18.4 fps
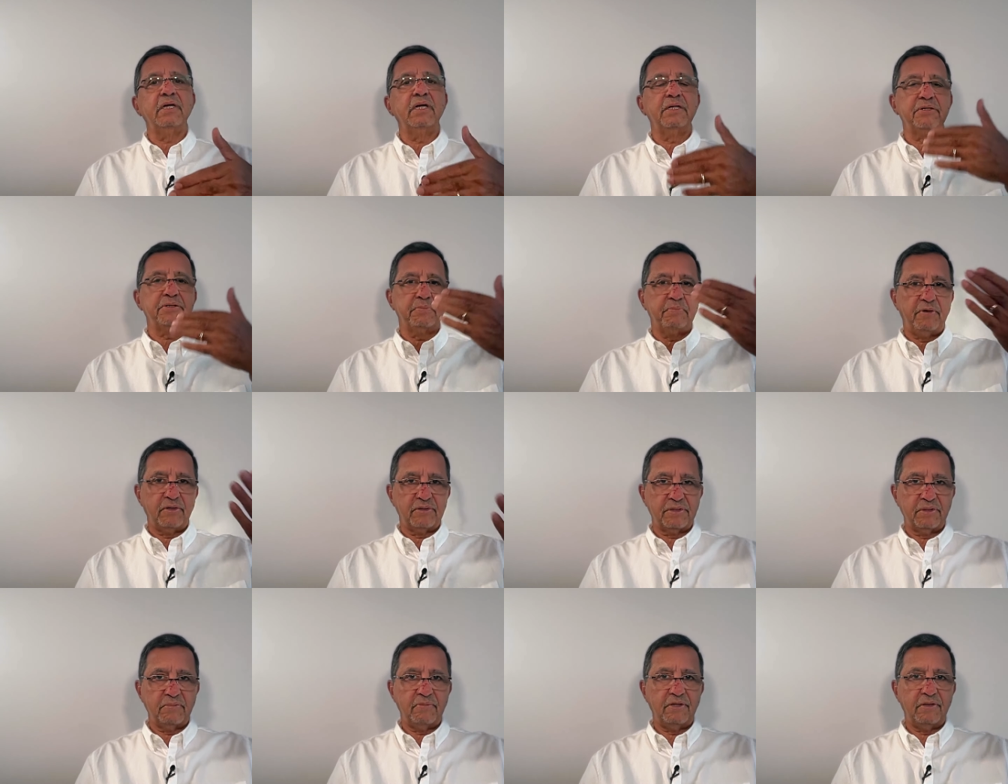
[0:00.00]
as
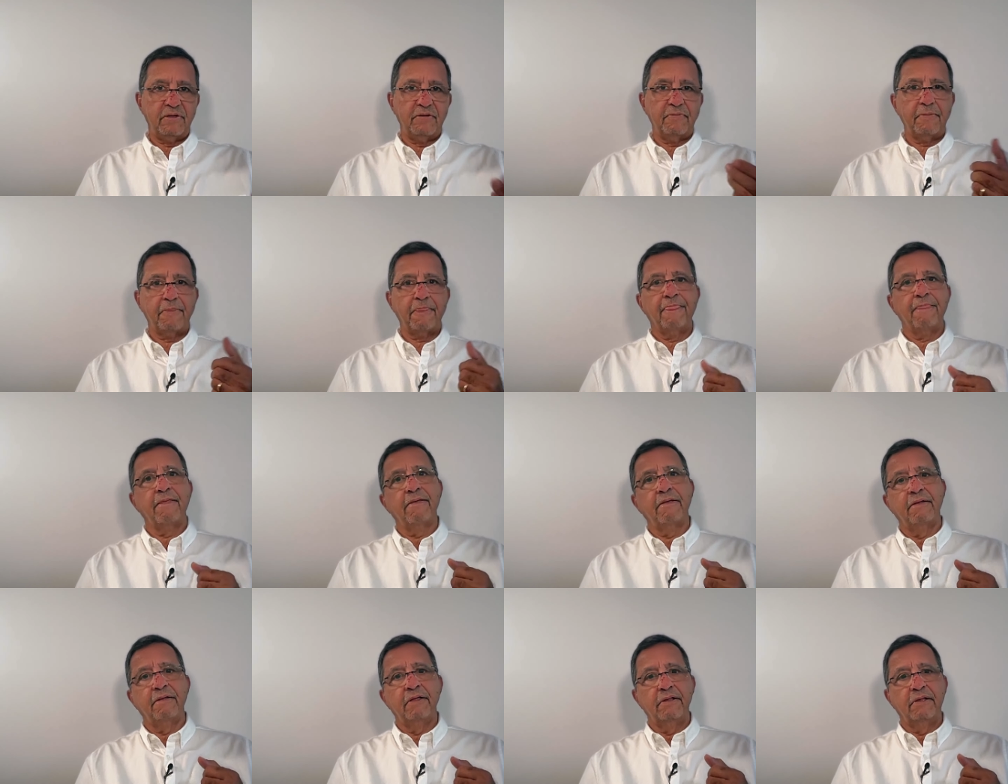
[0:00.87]
possible.
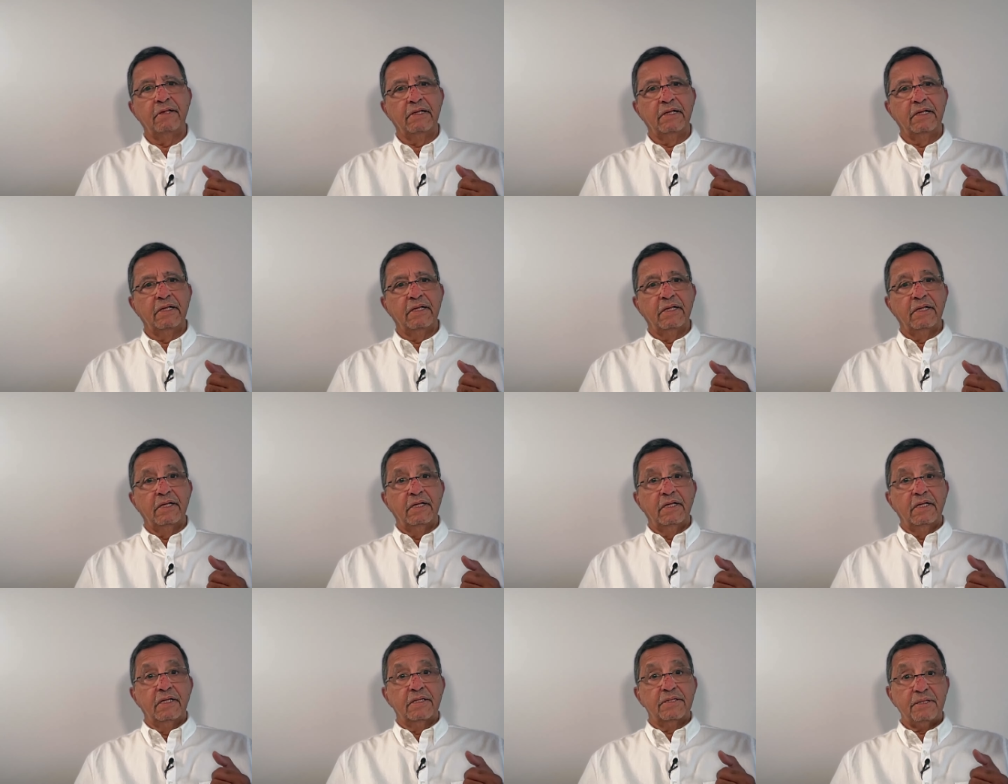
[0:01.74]

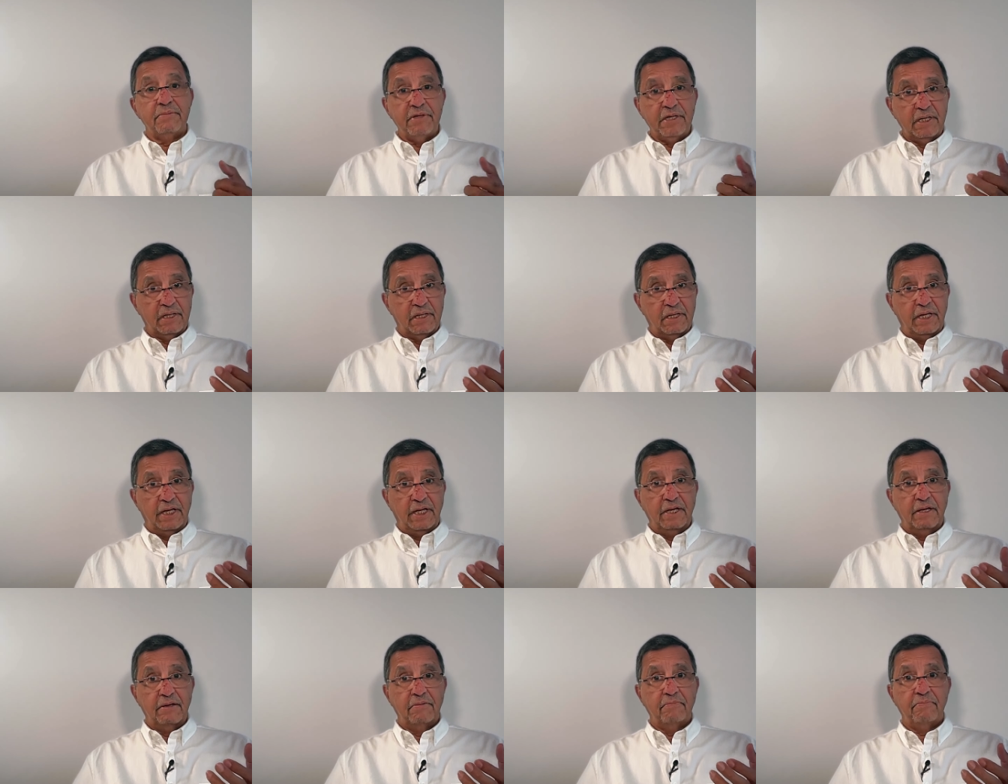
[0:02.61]
Similarly,
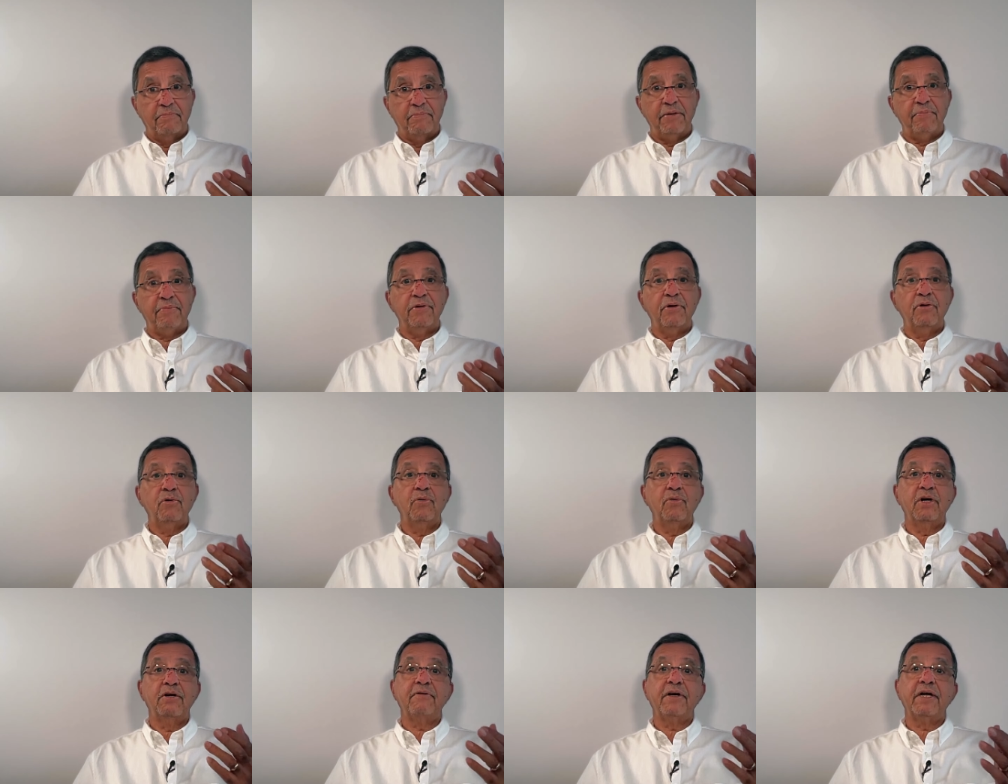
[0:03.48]
people
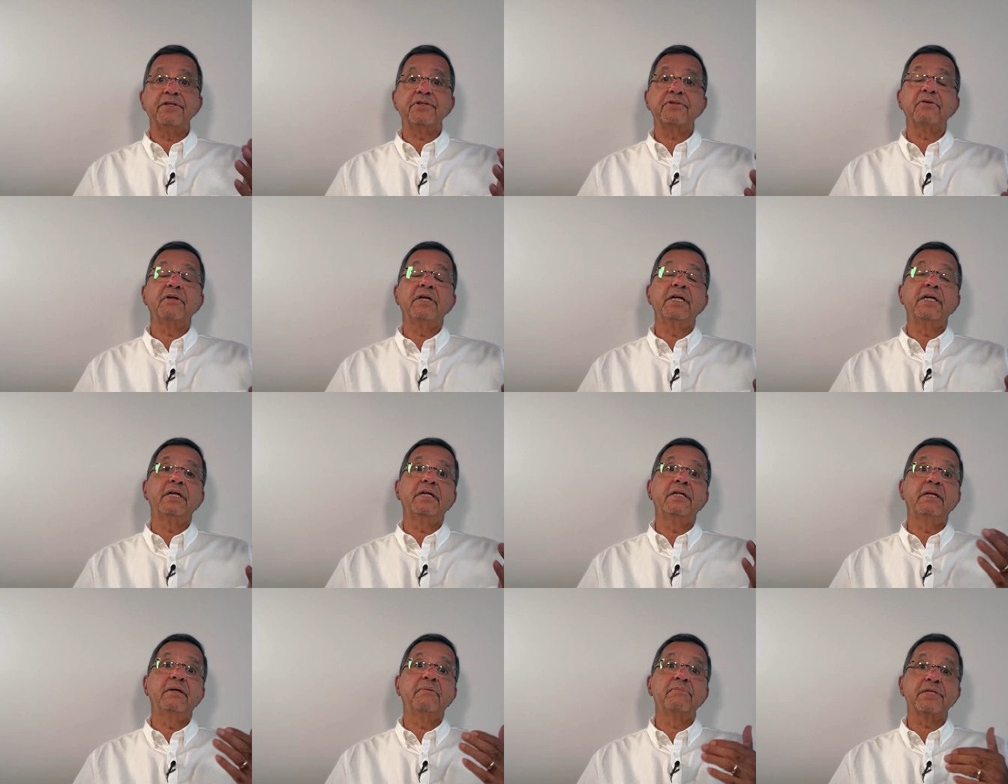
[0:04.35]
who have
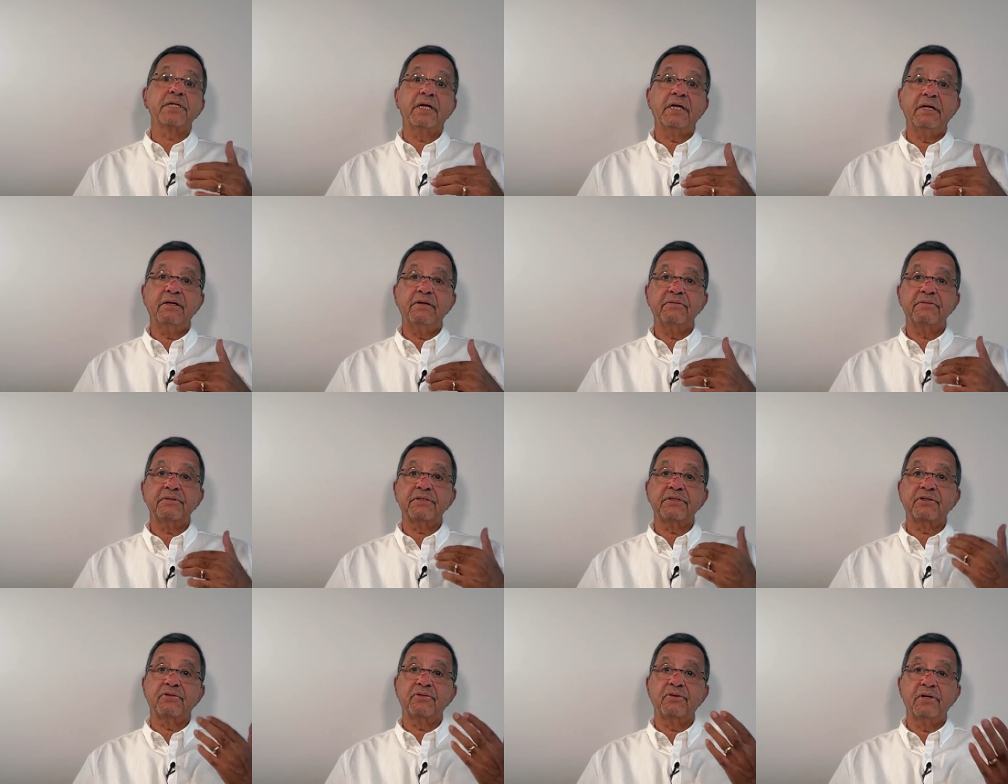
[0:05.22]
isolated themselves
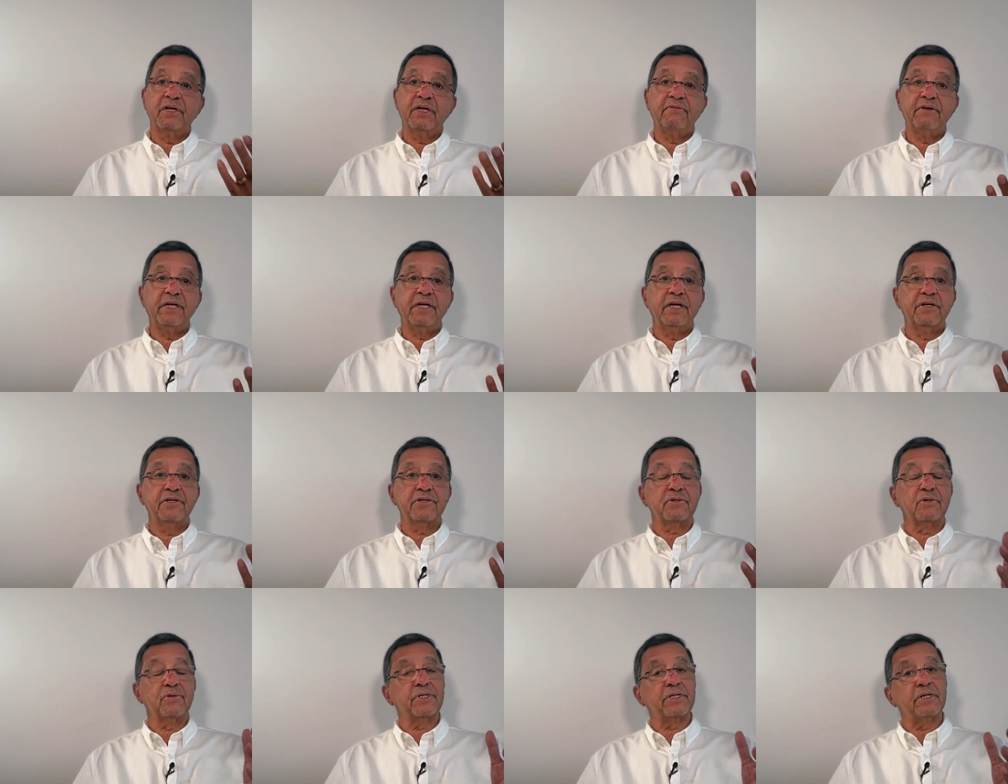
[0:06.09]
through living in
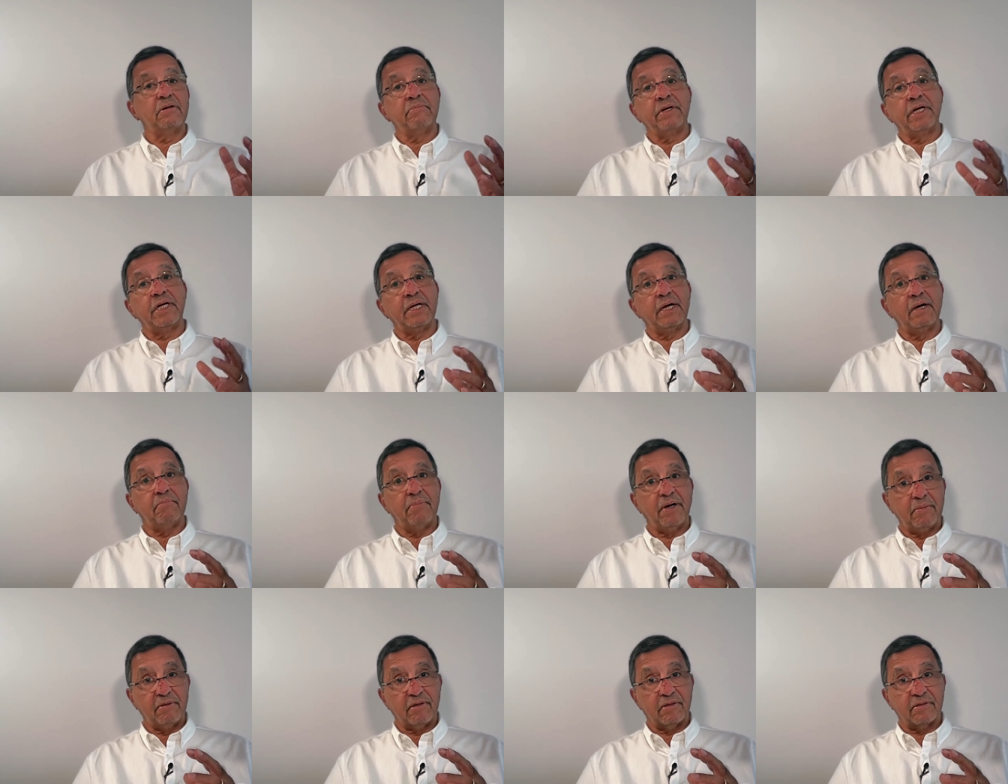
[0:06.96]
social media
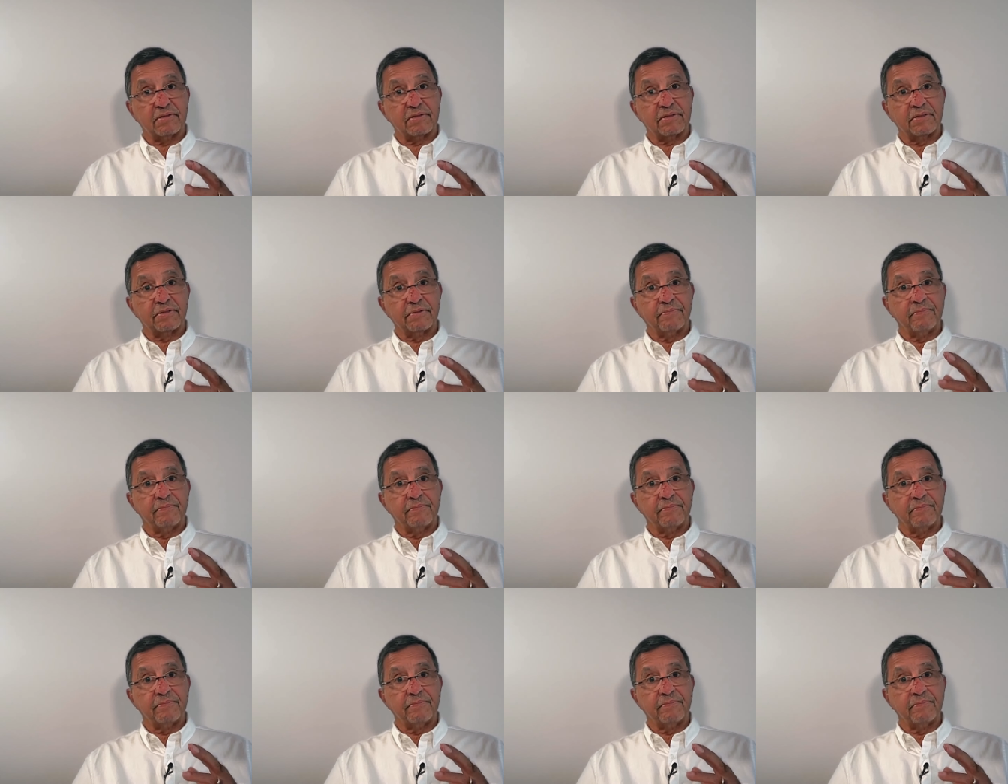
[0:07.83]
bubbles,